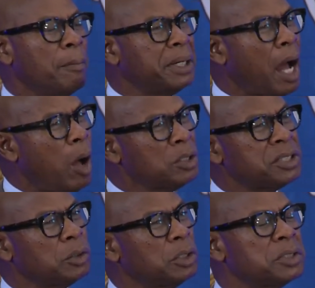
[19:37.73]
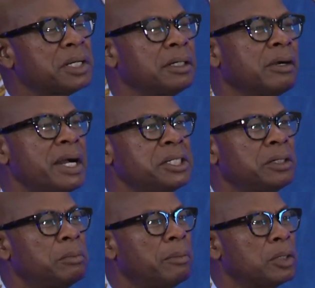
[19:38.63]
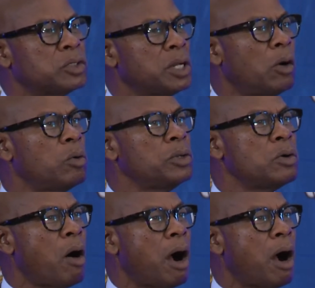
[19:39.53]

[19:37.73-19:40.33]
But also, those congressional members know who you